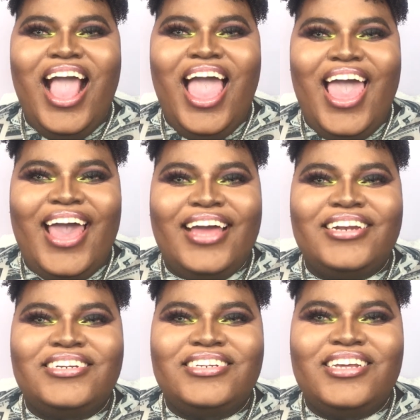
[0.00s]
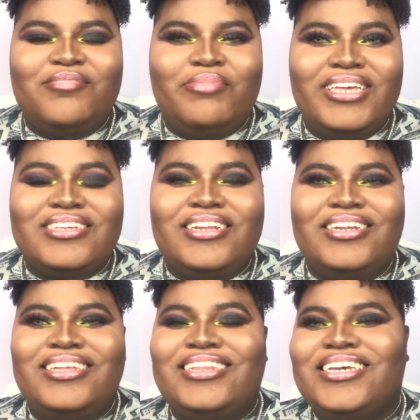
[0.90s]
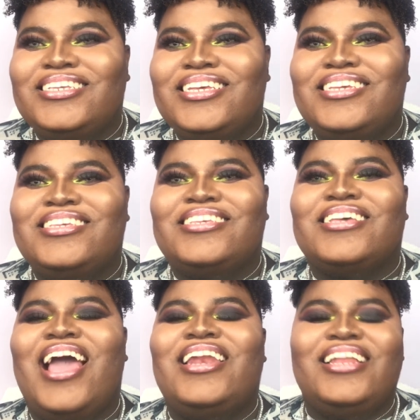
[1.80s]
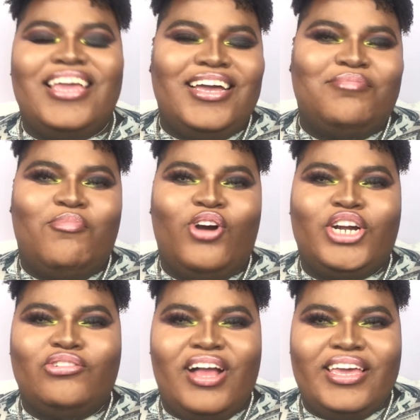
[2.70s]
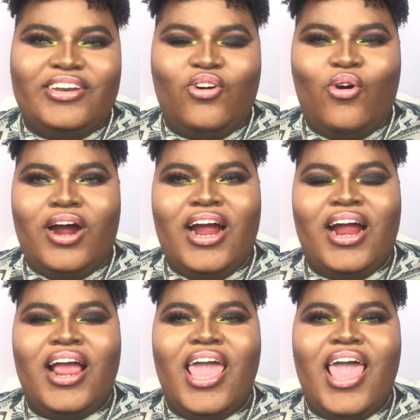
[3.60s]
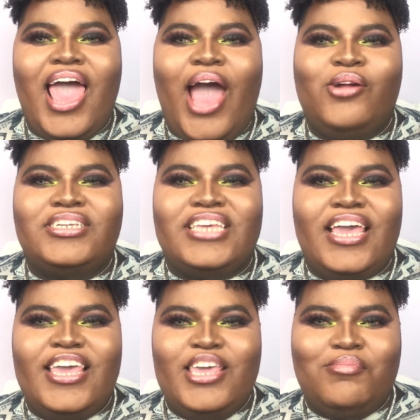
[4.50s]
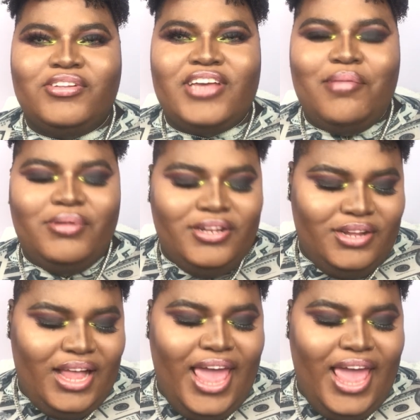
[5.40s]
And basically this is kind of like a more rugged, or I would say emo type of look,